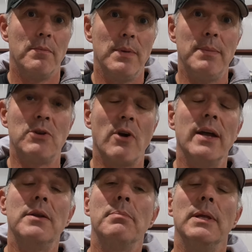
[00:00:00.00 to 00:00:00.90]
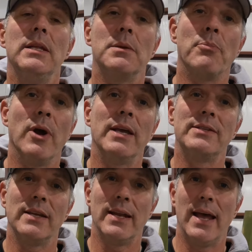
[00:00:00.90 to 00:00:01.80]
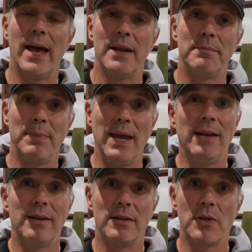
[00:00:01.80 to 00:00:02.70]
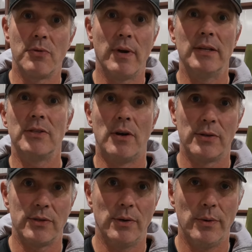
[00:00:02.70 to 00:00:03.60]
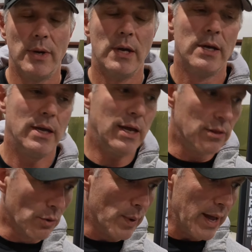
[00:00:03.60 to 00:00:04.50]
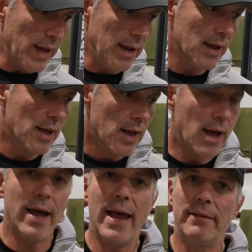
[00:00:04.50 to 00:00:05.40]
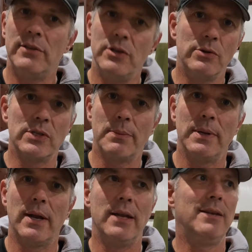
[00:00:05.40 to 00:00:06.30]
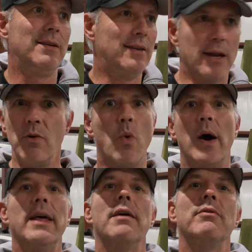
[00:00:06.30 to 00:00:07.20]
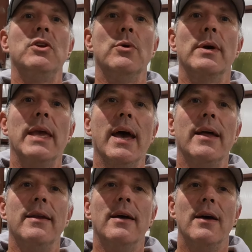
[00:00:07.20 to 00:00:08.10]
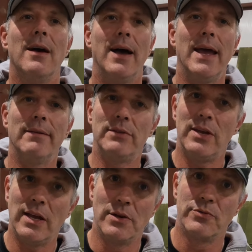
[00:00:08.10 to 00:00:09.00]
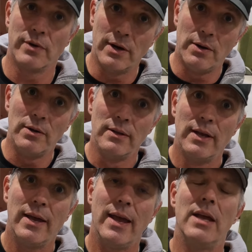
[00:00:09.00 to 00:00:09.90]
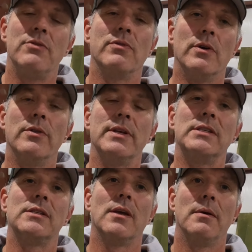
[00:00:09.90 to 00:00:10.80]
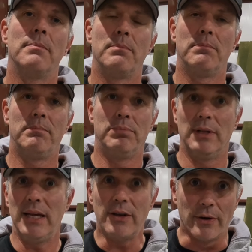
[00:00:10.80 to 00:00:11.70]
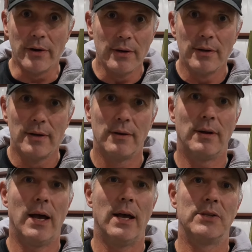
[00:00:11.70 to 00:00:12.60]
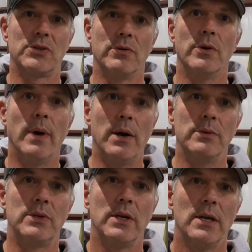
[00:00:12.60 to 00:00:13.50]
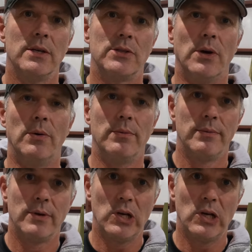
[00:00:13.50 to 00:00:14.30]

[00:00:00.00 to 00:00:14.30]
maybe tried to bleed the brakes and it had paint in the threads also. Either way, I have to do something I didn't want to ever do again. I have to take a drill and drill this bleeder screw out. So